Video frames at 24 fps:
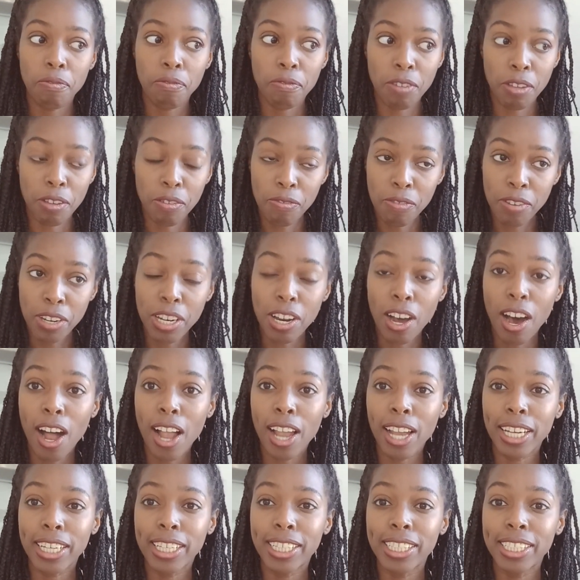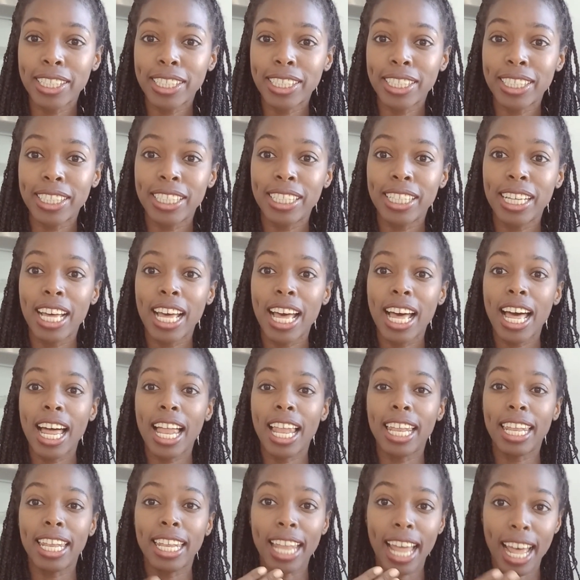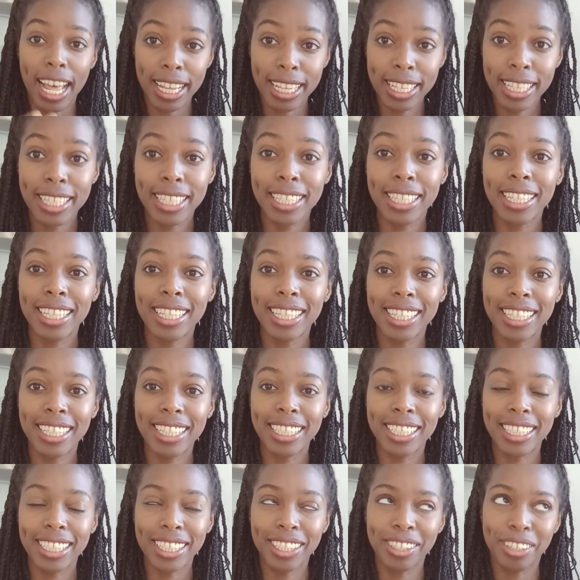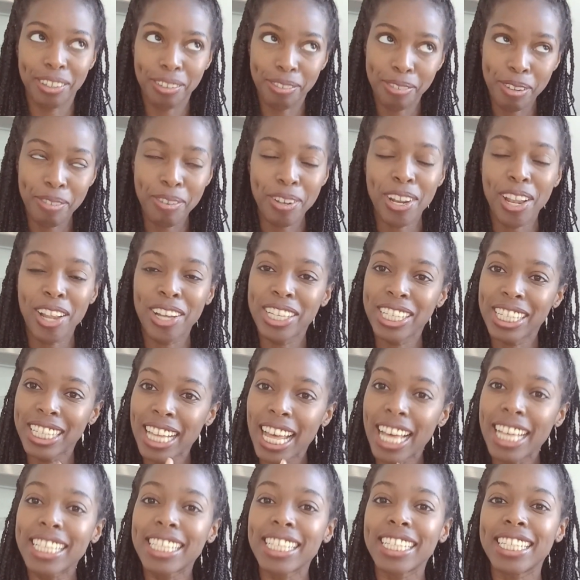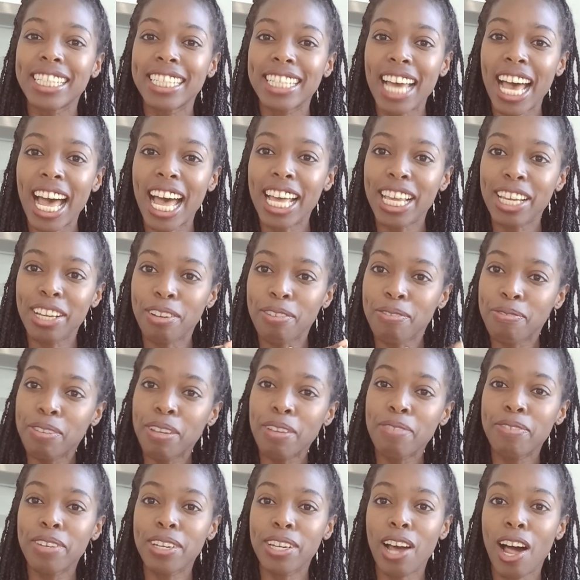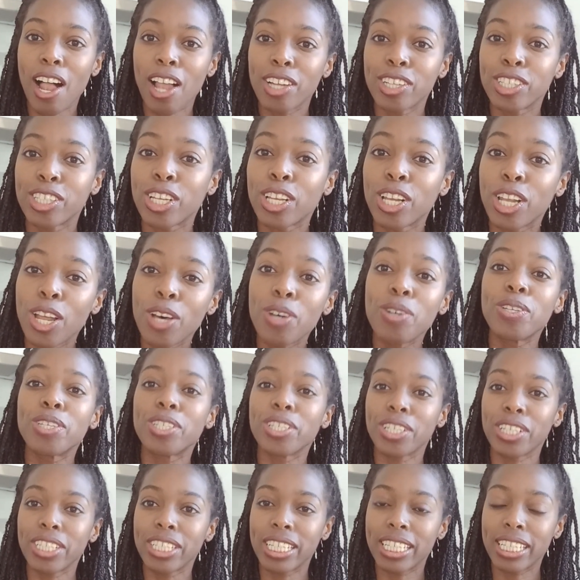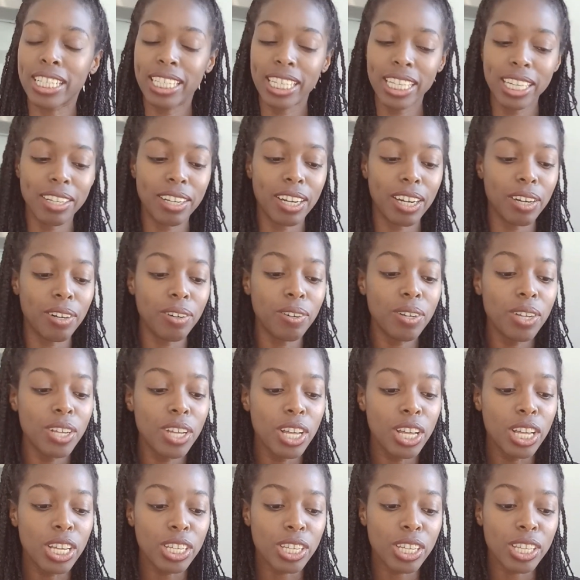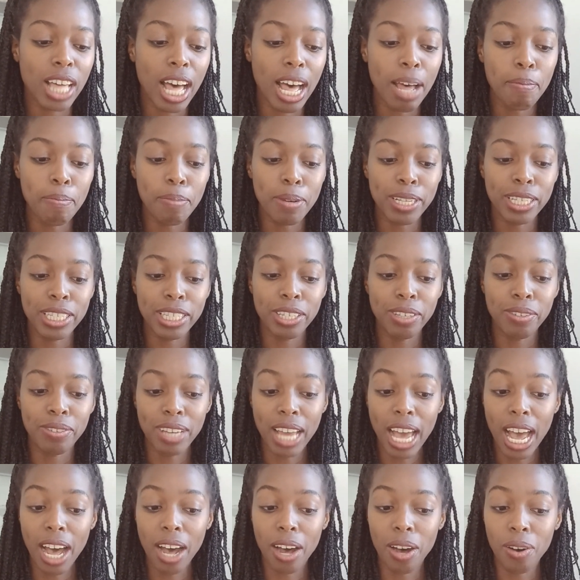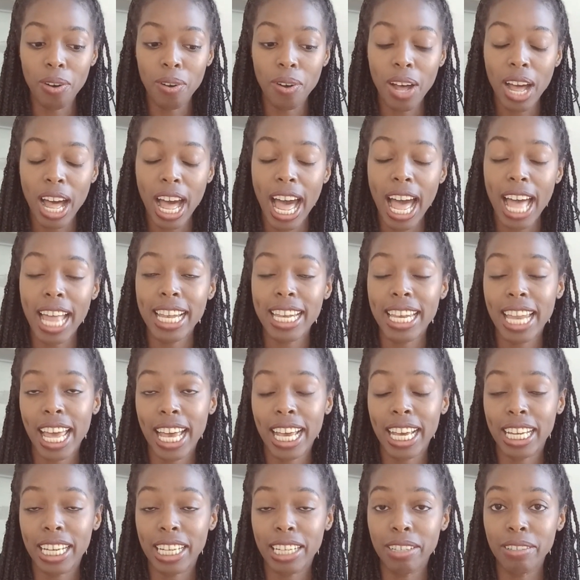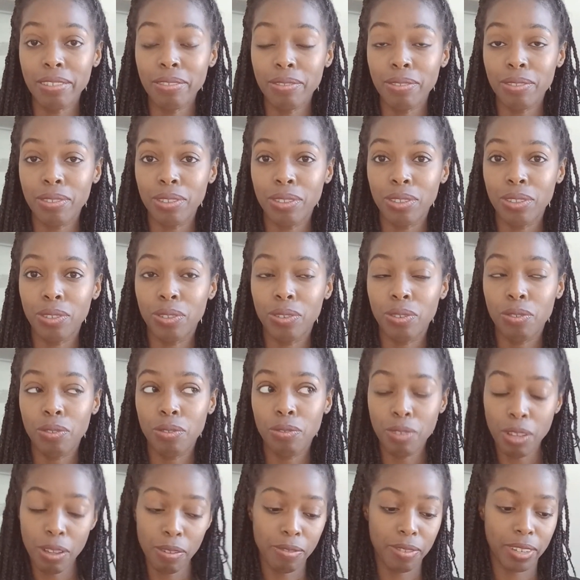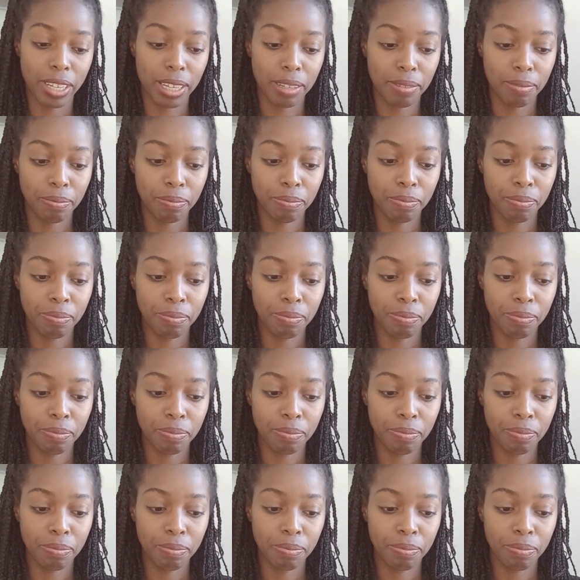$50 less, you're $50 less in debt. You're $50 closer to zero. So that puts you now at negative 50.